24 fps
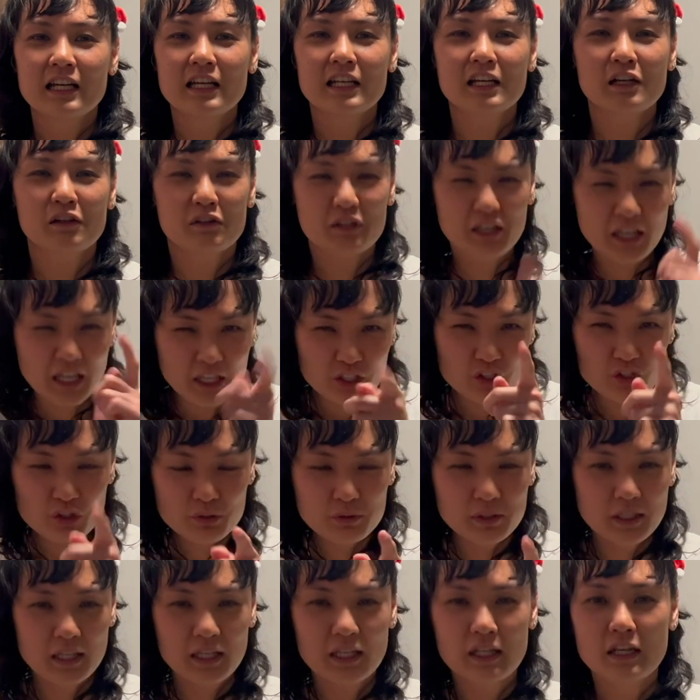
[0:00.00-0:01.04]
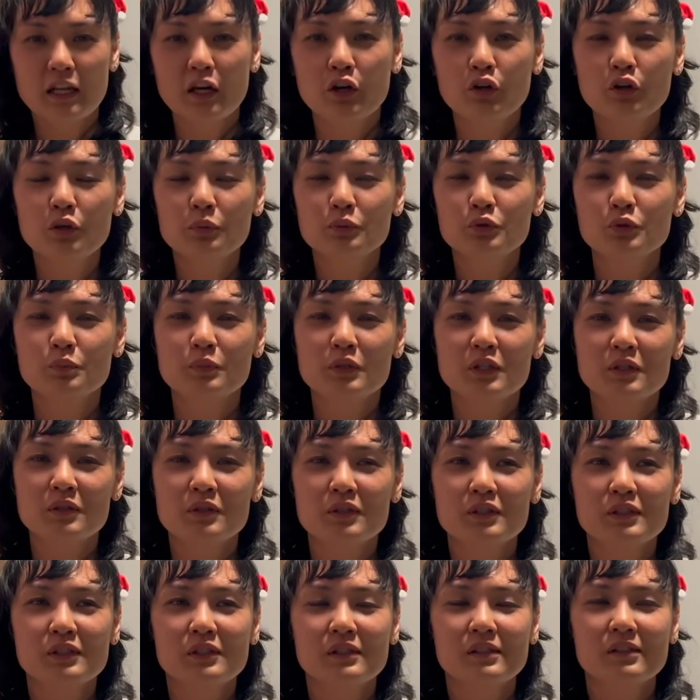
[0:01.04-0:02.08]
And I'll catch you again. I hope to
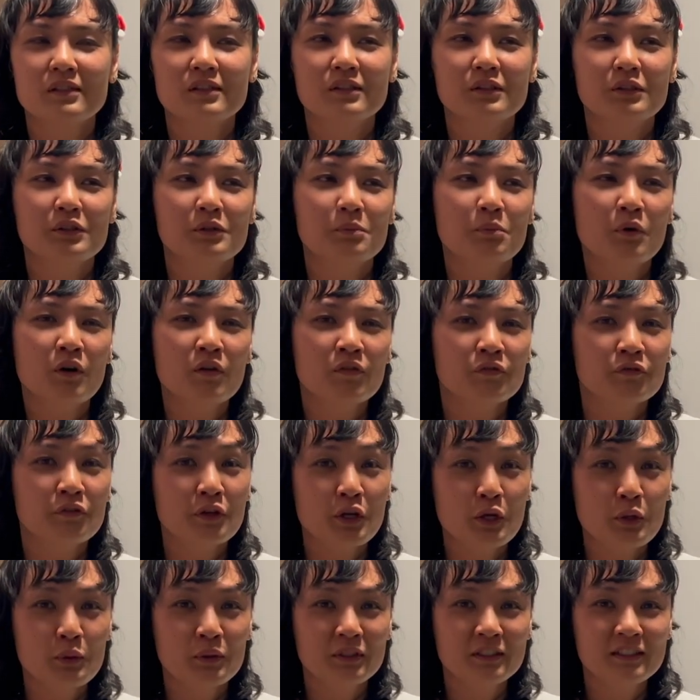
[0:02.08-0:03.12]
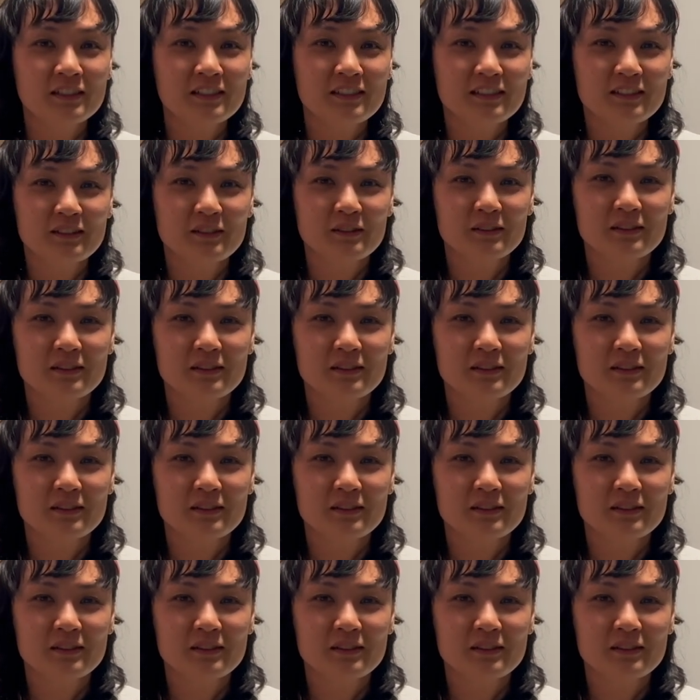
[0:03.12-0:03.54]
be more frequent